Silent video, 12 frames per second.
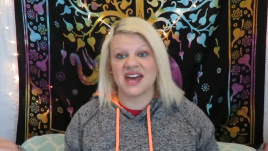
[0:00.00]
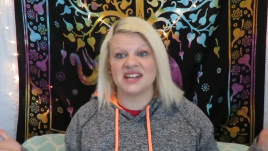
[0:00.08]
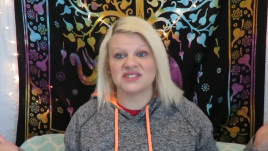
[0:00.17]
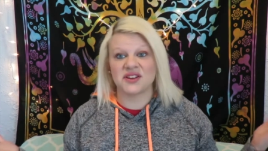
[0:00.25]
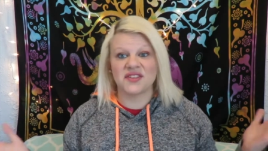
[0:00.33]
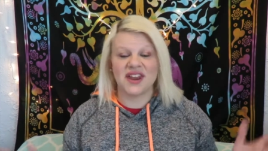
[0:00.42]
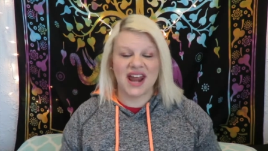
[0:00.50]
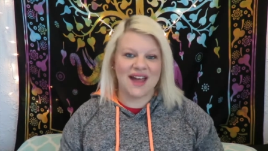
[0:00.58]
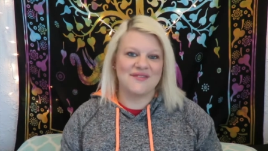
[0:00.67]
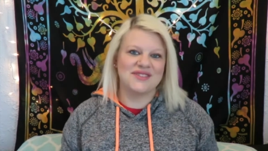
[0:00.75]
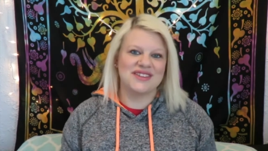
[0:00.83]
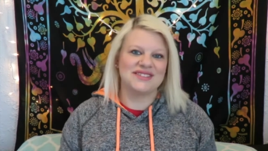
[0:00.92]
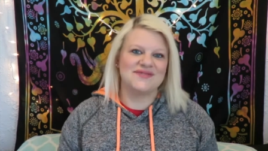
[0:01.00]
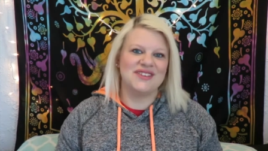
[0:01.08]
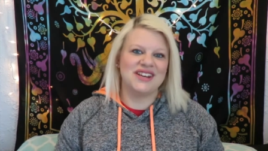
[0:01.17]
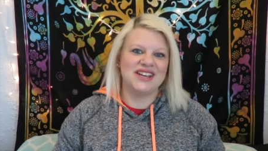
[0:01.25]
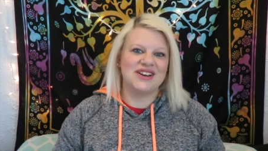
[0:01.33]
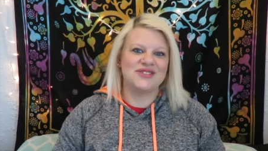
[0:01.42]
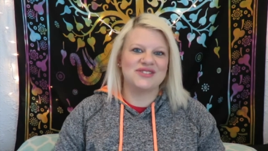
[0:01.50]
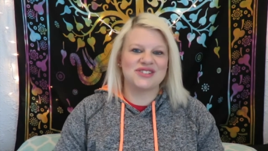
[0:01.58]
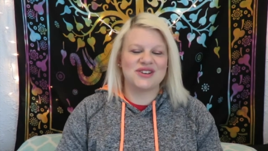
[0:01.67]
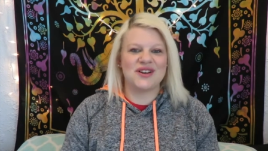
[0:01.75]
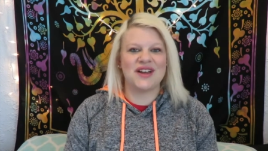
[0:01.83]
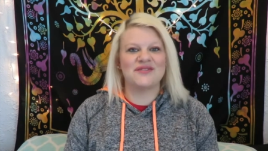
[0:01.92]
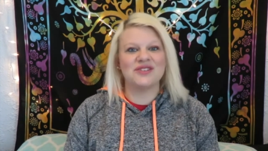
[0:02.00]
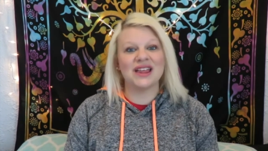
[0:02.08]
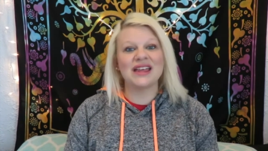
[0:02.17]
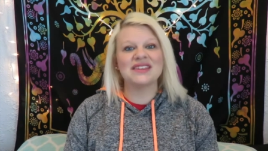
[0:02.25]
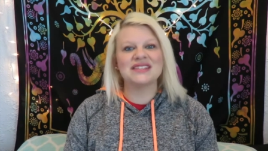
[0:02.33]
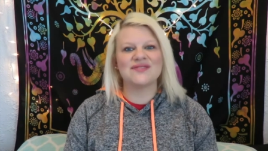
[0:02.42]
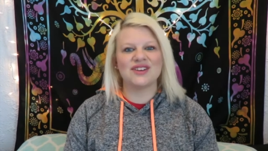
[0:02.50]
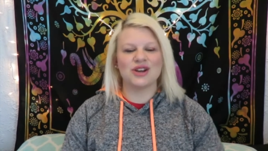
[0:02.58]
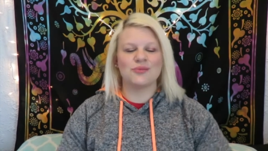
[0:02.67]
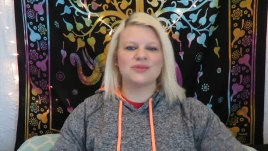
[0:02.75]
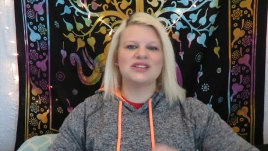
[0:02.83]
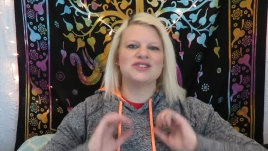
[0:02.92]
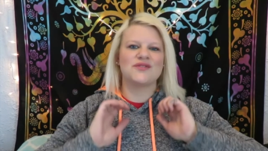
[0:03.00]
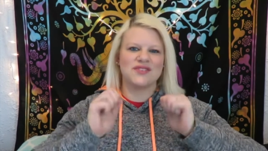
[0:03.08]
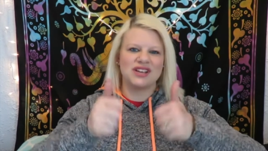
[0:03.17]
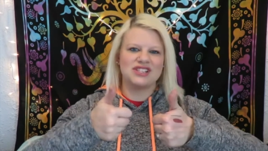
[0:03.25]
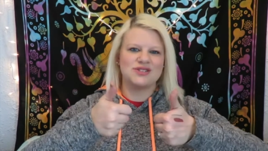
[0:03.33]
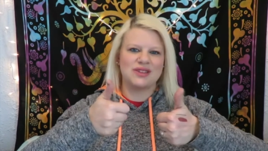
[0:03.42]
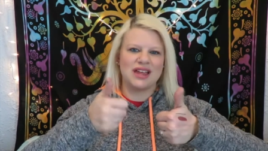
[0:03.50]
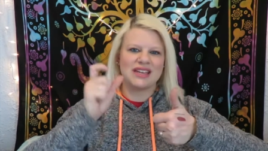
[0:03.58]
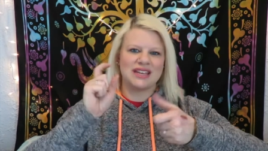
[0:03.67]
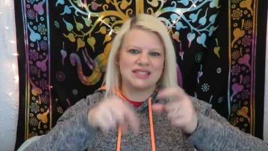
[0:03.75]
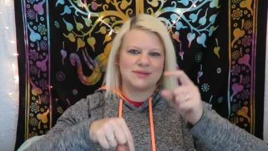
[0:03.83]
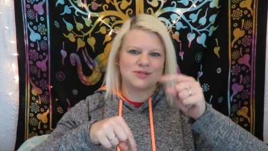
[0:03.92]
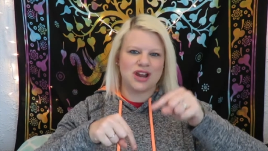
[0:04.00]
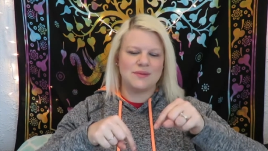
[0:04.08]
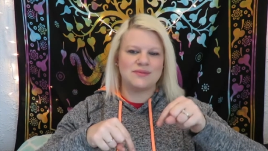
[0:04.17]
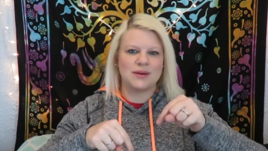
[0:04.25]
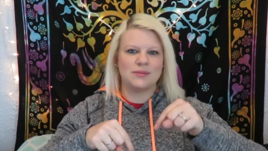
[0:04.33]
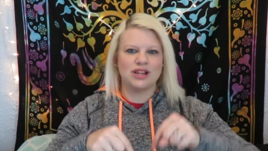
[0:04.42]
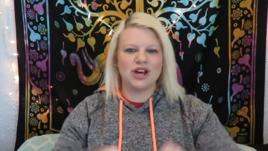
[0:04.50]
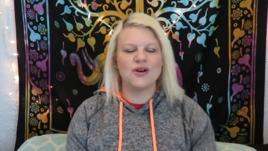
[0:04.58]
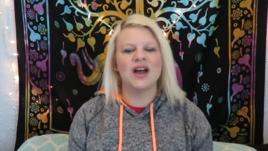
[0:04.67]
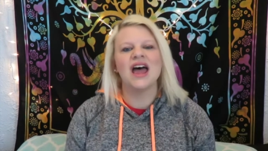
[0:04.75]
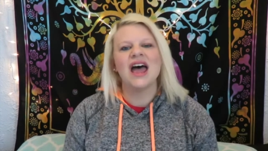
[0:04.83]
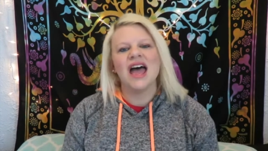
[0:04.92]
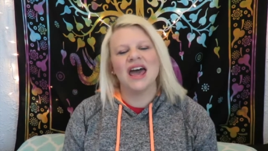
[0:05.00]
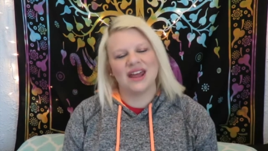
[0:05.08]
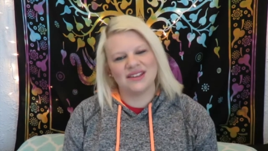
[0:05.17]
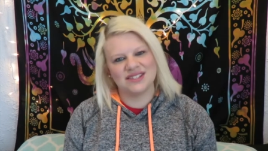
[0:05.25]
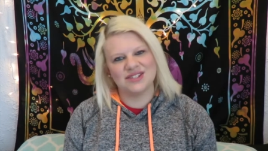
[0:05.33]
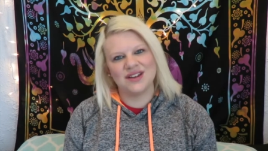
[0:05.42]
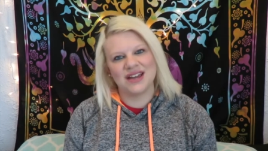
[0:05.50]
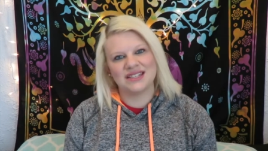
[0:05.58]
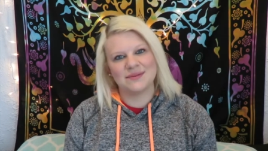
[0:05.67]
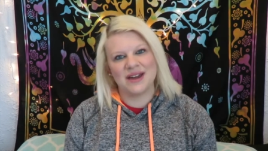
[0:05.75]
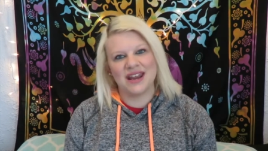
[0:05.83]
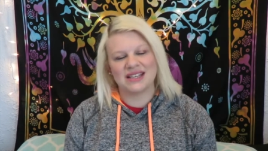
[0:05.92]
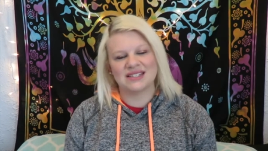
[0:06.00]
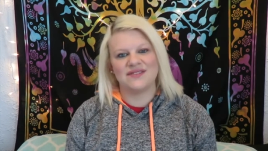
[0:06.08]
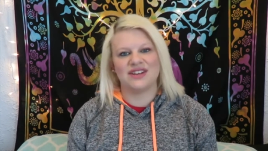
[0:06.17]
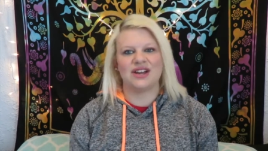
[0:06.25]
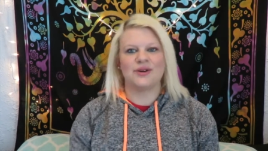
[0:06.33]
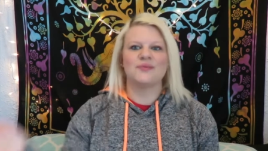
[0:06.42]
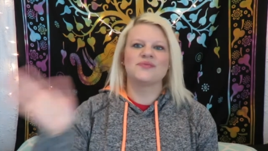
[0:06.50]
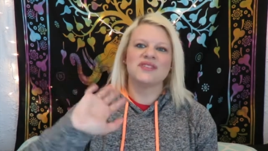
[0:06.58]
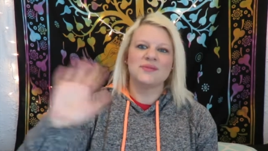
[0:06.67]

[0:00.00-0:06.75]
that is all that I have for this video. So if you like this video, please don't forget to like and subscribe down below. And I'll see you guys in my next video.